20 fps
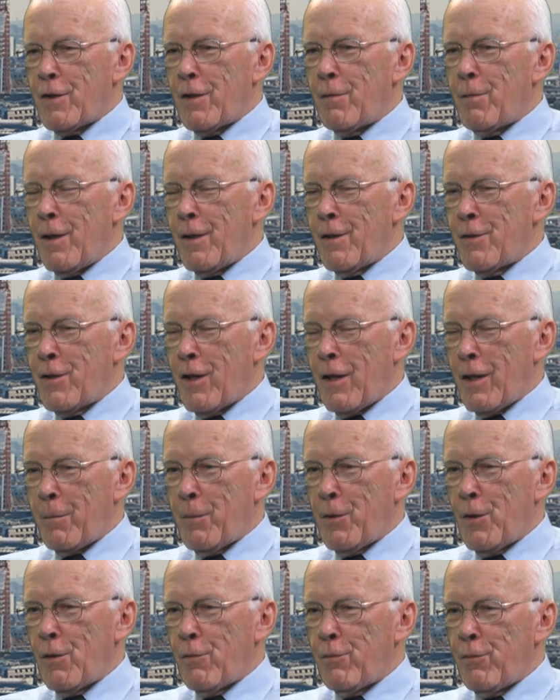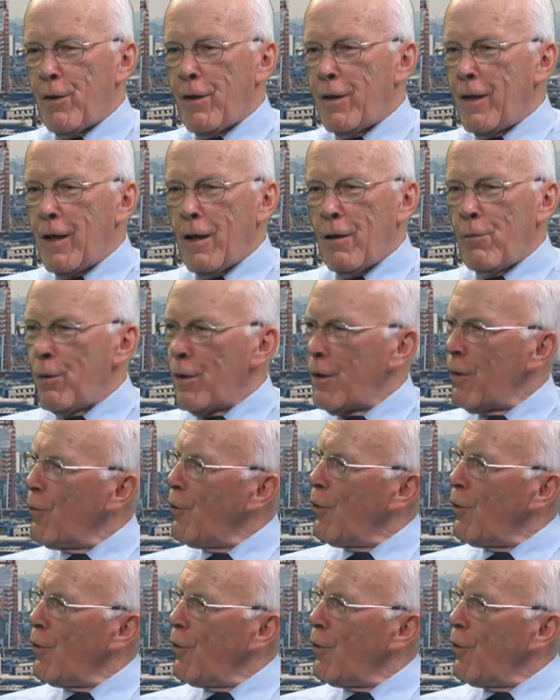government, I'd setting up an oil fund now, we couldn't